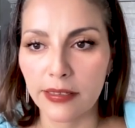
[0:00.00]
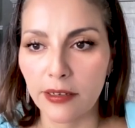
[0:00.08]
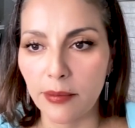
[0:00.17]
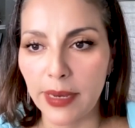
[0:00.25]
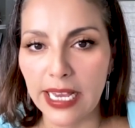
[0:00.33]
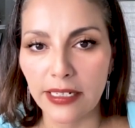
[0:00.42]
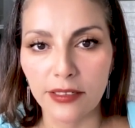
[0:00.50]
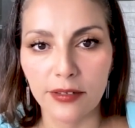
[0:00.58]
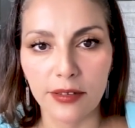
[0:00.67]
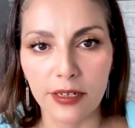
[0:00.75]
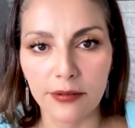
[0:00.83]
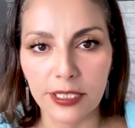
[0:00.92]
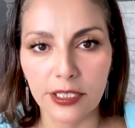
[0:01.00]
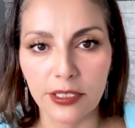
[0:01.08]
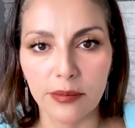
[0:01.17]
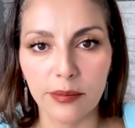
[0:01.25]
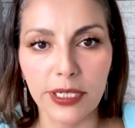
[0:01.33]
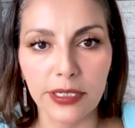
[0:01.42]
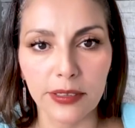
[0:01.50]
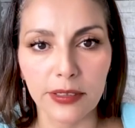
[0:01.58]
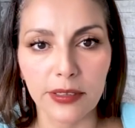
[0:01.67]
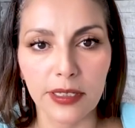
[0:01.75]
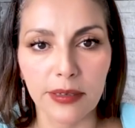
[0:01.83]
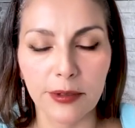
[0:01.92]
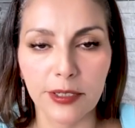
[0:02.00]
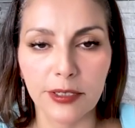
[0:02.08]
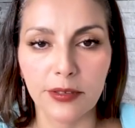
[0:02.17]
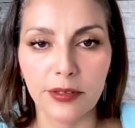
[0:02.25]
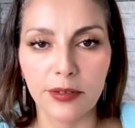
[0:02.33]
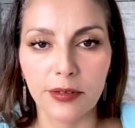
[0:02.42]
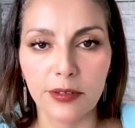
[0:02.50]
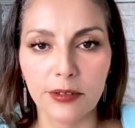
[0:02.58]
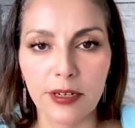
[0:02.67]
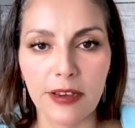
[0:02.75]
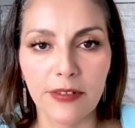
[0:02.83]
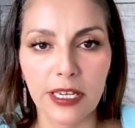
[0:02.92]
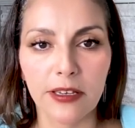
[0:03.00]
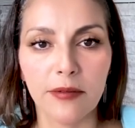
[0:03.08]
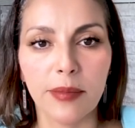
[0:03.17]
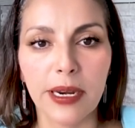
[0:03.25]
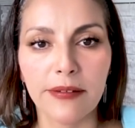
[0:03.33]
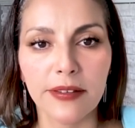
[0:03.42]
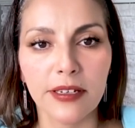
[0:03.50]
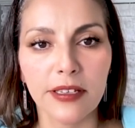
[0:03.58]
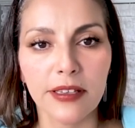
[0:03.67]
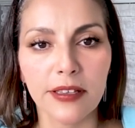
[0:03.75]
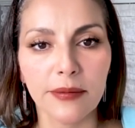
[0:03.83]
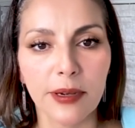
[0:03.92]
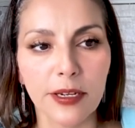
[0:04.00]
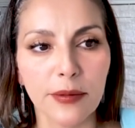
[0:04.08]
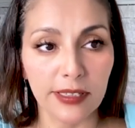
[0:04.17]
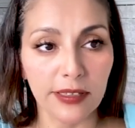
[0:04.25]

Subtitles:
Let's go back to the original book. I'm going to do the traffic comparison on this one.